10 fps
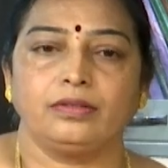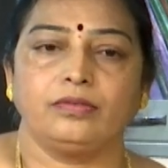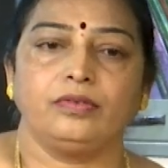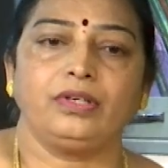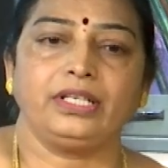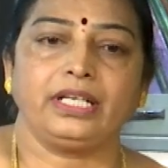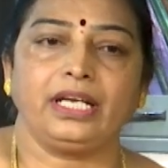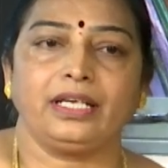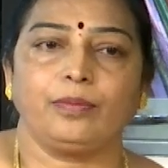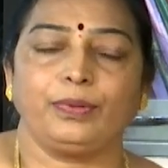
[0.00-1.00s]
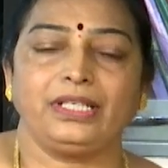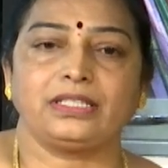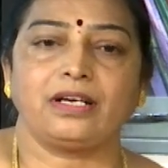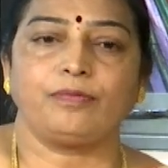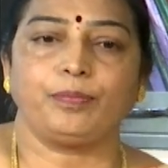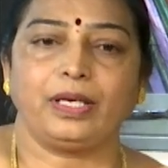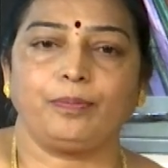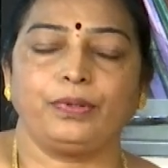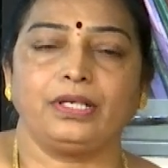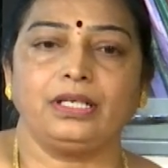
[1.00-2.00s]
we will take a piece of
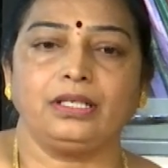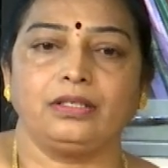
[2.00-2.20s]
paper,